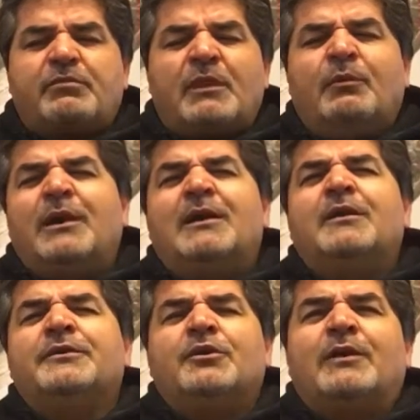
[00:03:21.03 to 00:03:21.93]

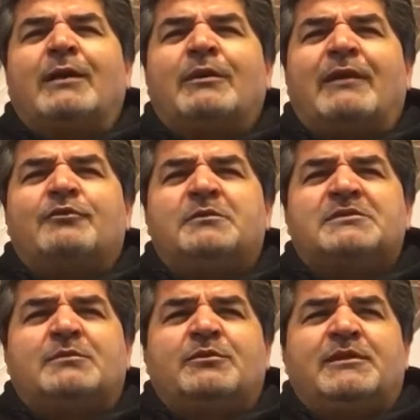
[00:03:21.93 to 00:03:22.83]
Well, I would have to be
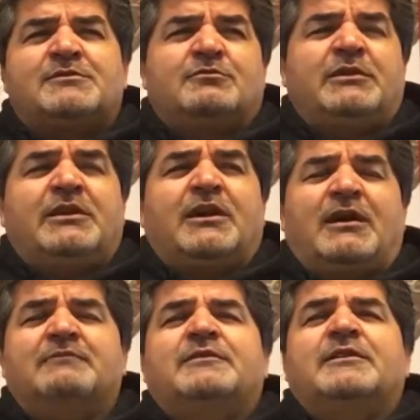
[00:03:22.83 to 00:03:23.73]
someone that's really
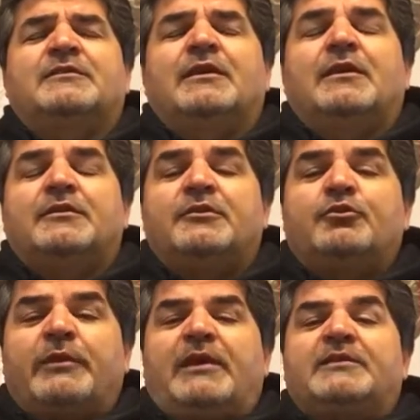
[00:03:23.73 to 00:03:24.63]
confident.
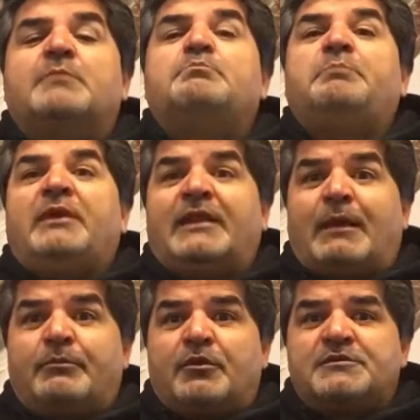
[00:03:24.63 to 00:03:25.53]
Great, then be
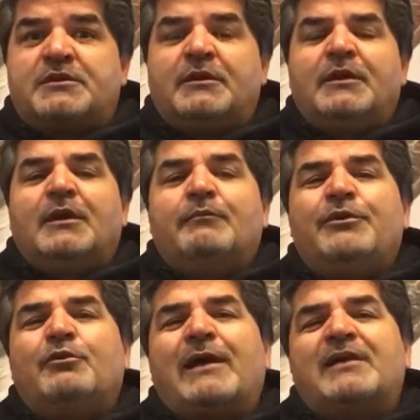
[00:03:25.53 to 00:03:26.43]
that person. We
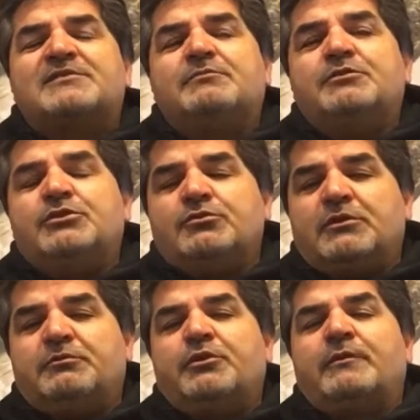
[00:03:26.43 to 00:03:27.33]
don't ask them to do
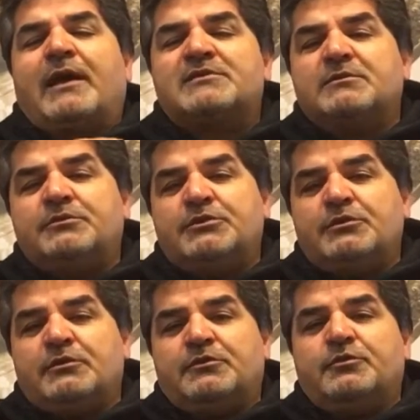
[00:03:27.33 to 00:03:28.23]
it. We don't ask them to
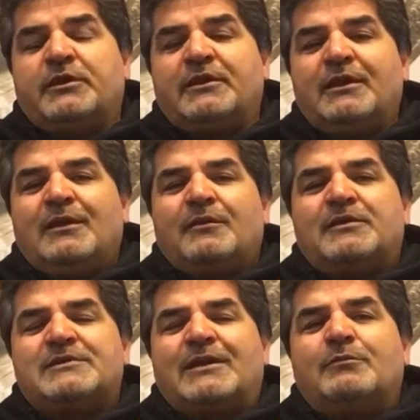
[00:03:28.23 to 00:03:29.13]
do it,
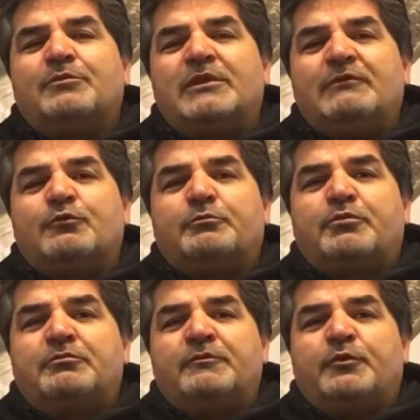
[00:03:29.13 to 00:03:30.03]
because I don't believe
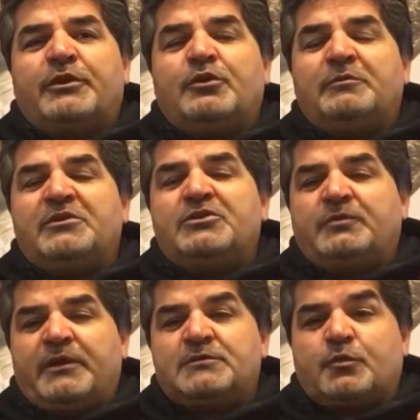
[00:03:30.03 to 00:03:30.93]
we're human
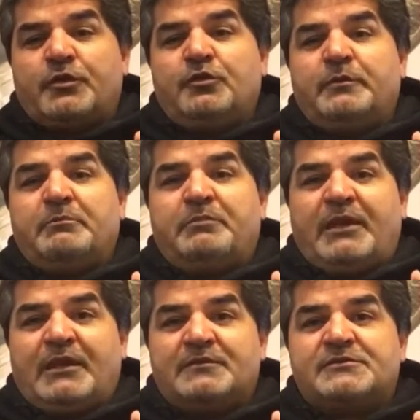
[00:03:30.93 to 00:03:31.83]
doings. We're human
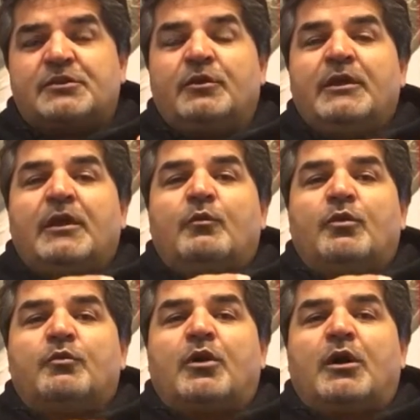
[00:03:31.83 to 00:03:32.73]
beings. So
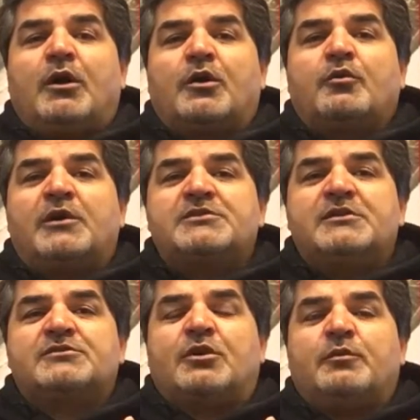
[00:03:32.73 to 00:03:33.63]
our question
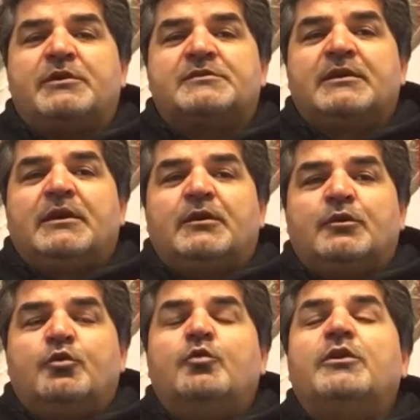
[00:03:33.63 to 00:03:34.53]
is always,
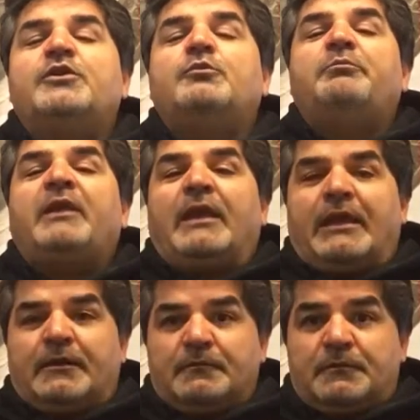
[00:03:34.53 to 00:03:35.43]
who are you
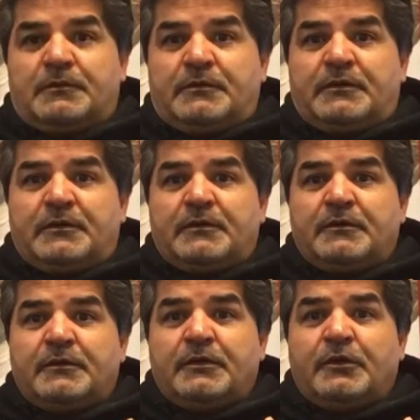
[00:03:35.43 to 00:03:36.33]
being?
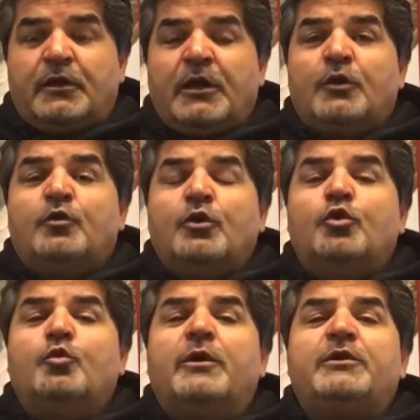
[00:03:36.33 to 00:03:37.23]

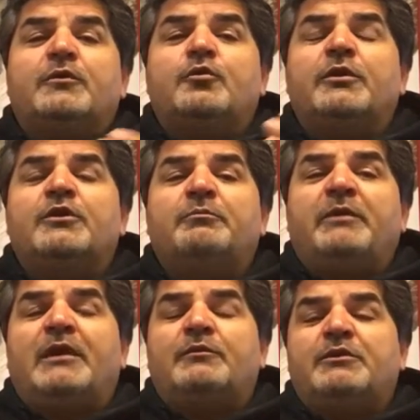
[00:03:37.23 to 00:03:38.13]
Who are you
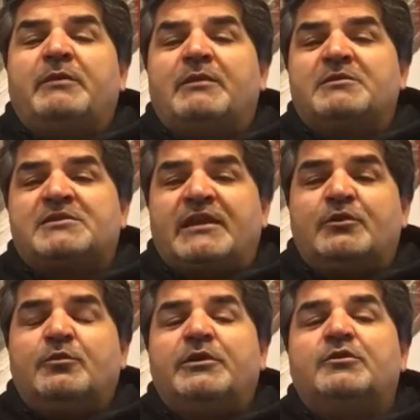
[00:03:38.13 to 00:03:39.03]
being when you made a mistake?
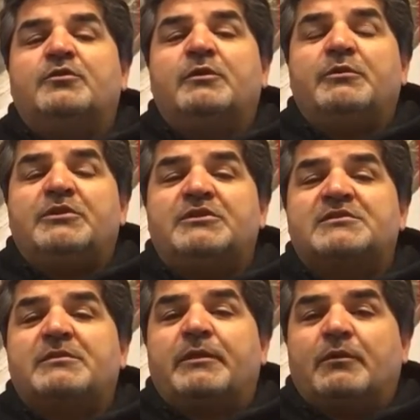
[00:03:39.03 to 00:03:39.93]
Who are you doing when you did
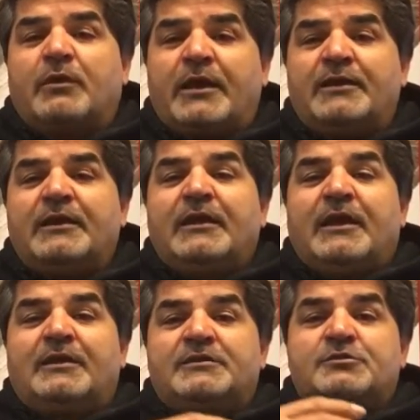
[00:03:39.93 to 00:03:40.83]
something right?
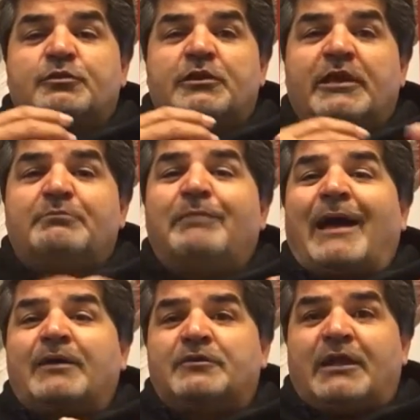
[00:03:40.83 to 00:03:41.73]
And let's relate
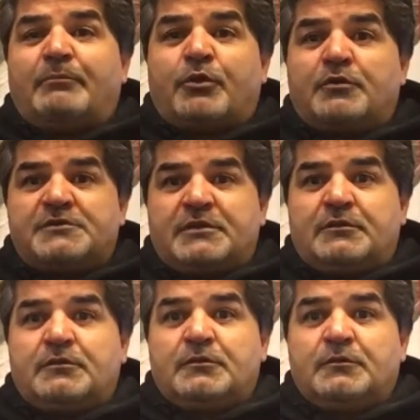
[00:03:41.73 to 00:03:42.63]
back to that
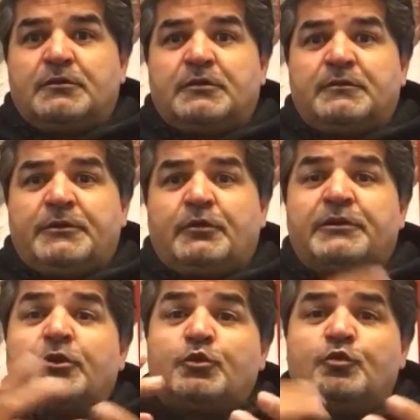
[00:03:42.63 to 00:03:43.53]
person.
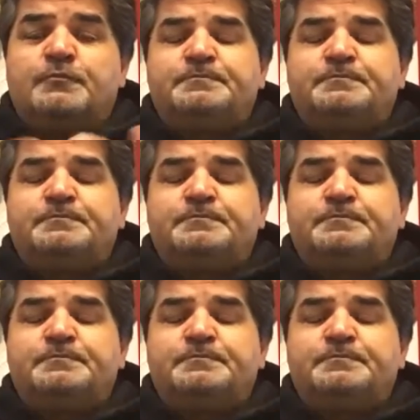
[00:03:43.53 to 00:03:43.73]
The who.